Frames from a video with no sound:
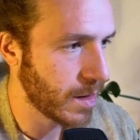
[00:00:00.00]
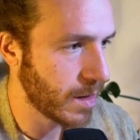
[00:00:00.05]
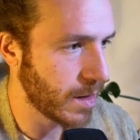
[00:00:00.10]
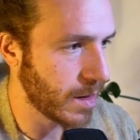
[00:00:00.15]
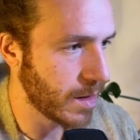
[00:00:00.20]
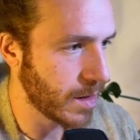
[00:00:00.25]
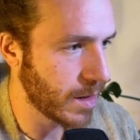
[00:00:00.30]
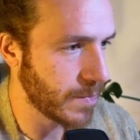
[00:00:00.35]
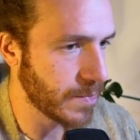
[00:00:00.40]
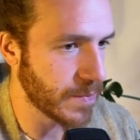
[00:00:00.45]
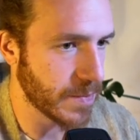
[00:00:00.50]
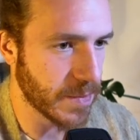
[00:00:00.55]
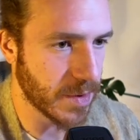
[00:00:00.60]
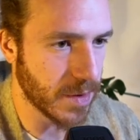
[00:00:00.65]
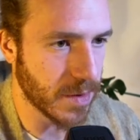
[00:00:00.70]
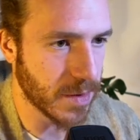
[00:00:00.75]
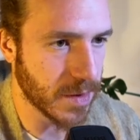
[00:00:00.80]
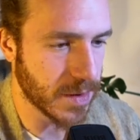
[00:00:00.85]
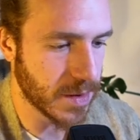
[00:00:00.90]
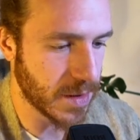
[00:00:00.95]
And I'm
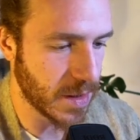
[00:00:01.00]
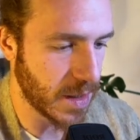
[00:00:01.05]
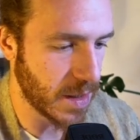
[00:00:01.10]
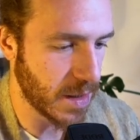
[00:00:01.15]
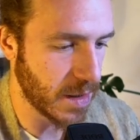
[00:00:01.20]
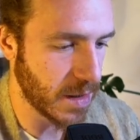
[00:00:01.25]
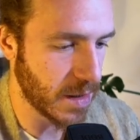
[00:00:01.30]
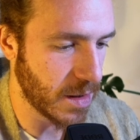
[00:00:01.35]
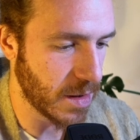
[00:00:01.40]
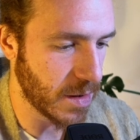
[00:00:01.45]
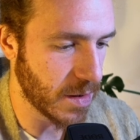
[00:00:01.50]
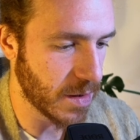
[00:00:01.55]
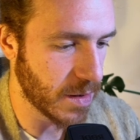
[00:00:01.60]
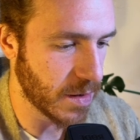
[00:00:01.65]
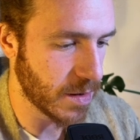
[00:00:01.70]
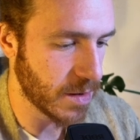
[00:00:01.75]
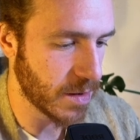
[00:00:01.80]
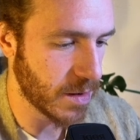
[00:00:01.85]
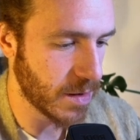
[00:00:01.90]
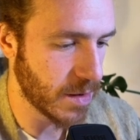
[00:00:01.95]
going to say
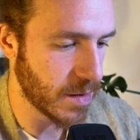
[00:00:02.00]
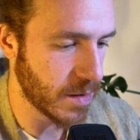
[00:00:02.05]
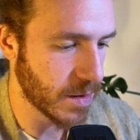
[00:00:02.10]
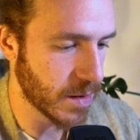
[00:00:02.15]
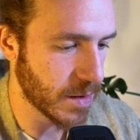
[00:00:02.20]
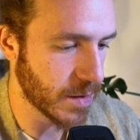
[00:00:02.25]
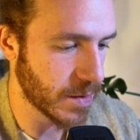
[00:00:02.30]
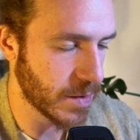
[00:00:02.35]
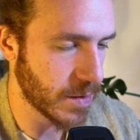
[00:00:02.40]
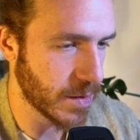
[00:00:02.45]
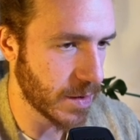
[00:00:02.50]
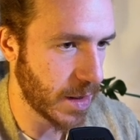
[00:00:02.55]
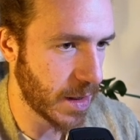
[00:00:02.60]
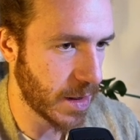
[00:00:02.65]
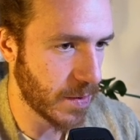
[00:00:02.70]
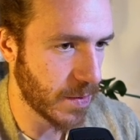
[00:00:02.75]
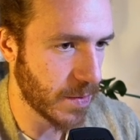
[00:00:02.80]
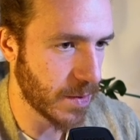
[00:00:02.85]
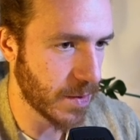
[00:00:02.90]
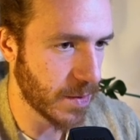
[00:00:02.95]
here
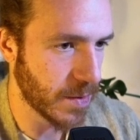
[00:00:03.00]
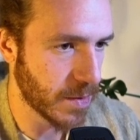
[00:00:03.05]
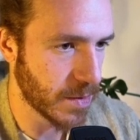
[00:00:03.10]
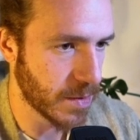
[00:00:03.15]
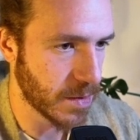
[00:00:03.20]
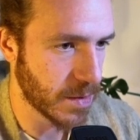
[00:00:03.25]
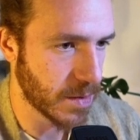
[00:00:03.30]
logger.error